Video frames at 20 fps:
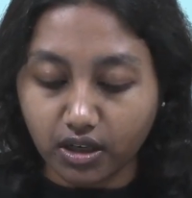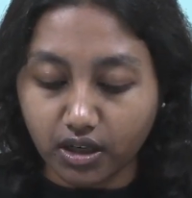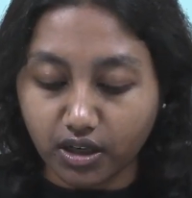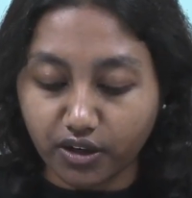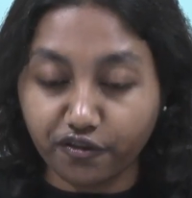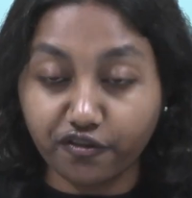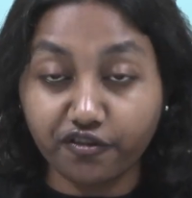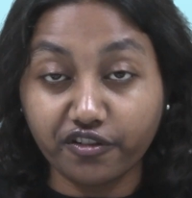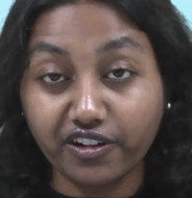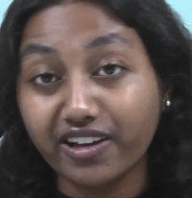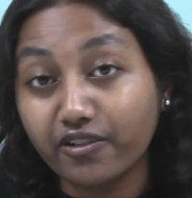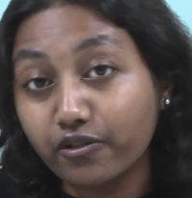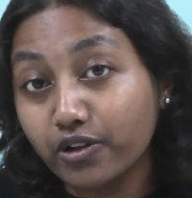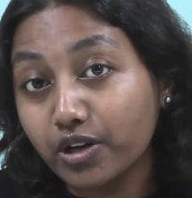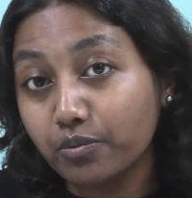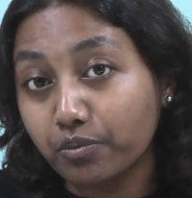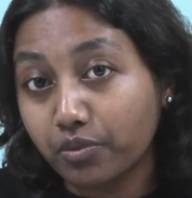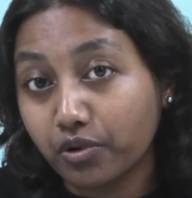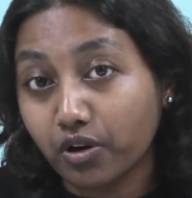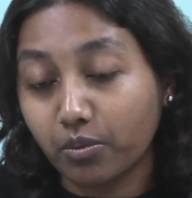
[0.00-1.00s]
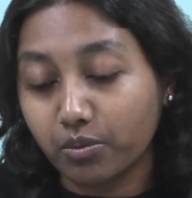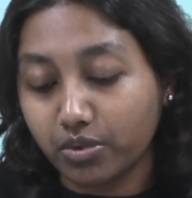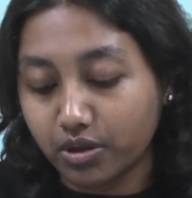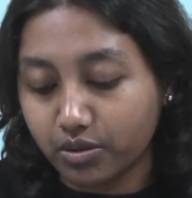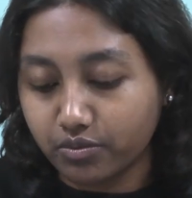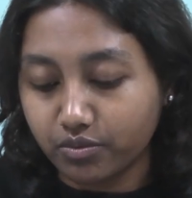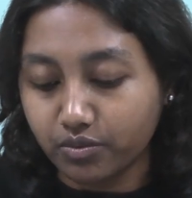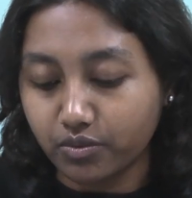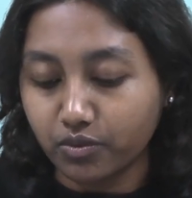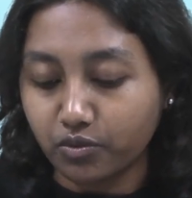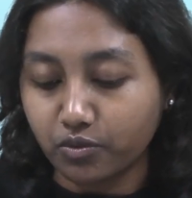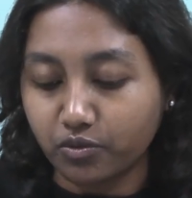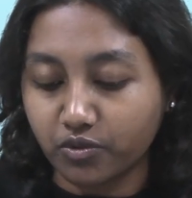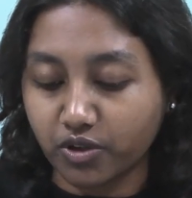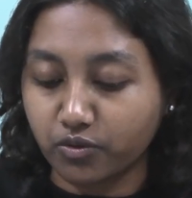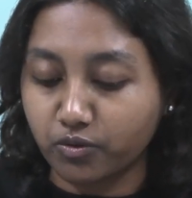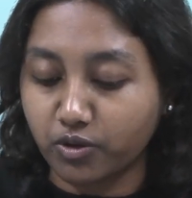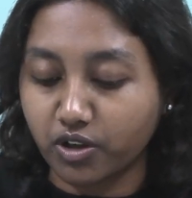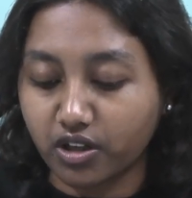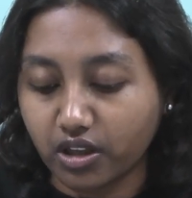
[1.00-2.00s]
A frequent problem
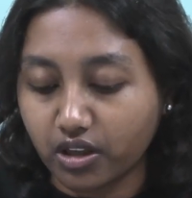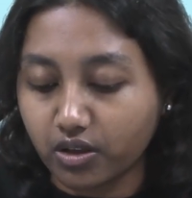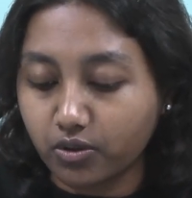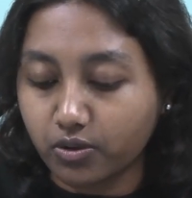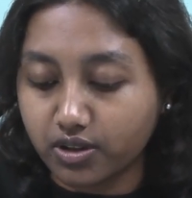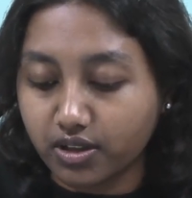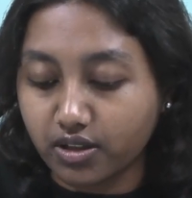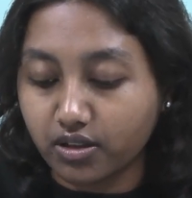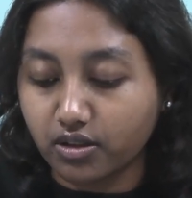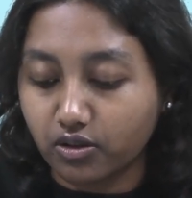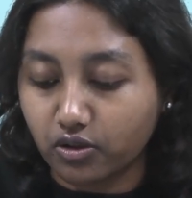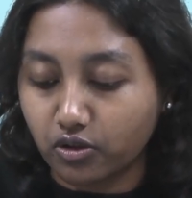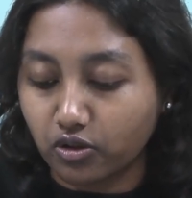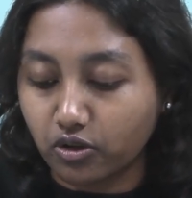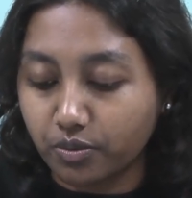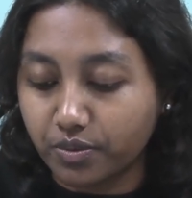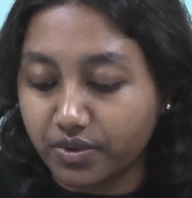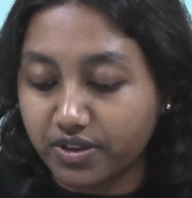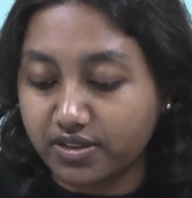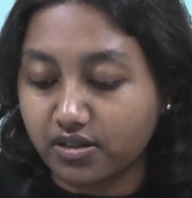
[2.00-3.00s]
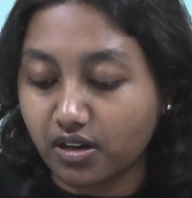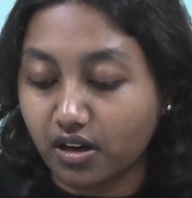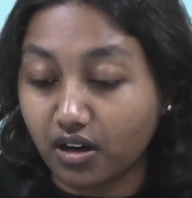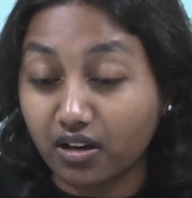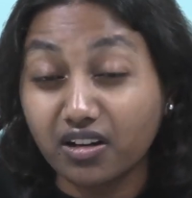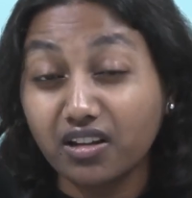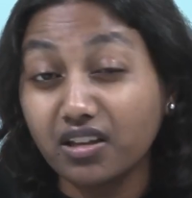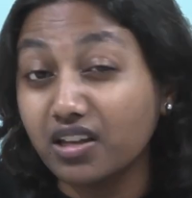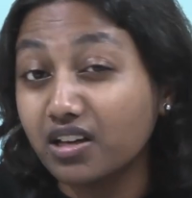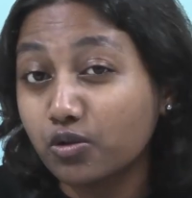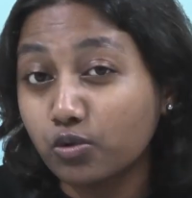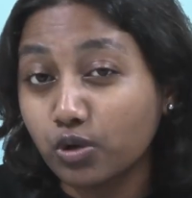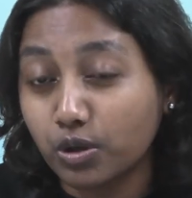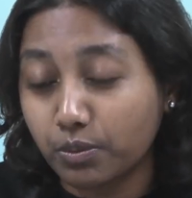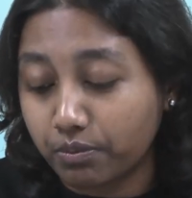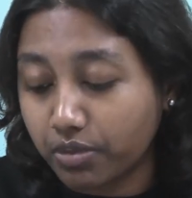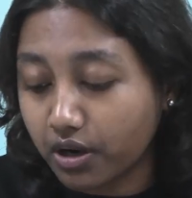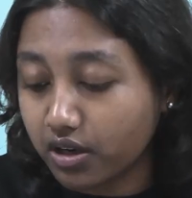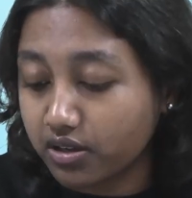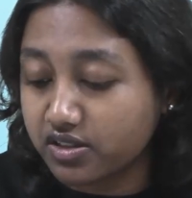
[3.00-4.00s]
when working within a group is
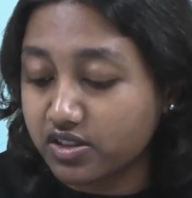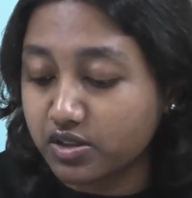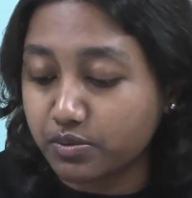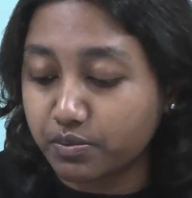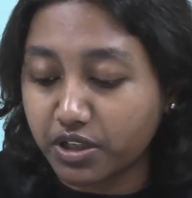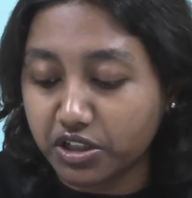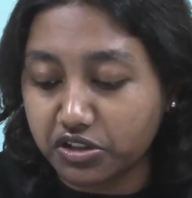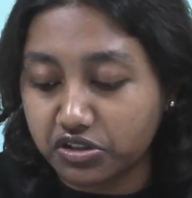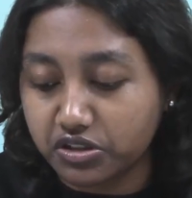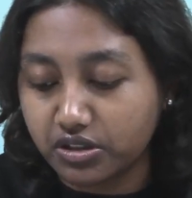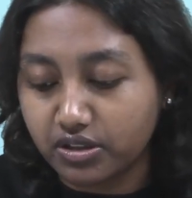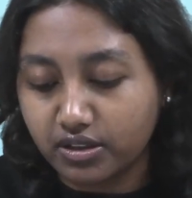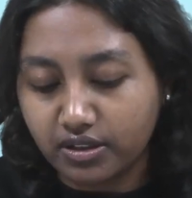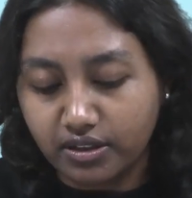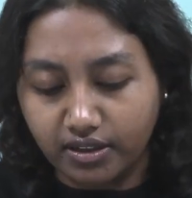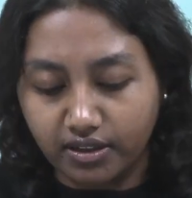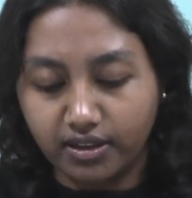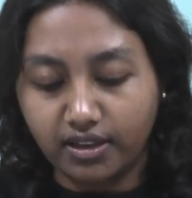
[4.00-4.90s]
unequal participation,